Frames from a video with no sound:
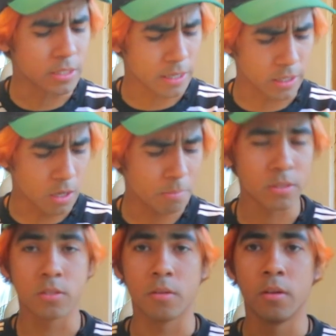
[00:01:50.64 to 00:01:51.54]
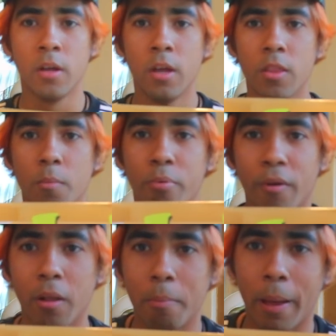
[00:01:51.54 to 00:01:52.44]
setting up is the
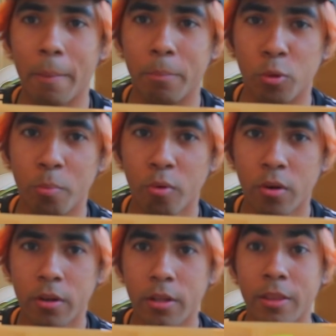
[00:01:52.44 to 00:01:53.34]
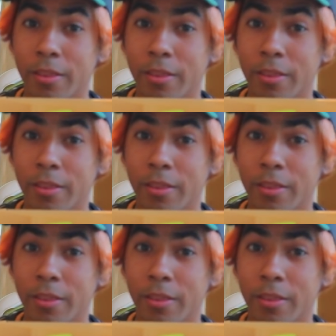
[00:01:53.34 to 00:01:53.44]
Braille Bamboo board.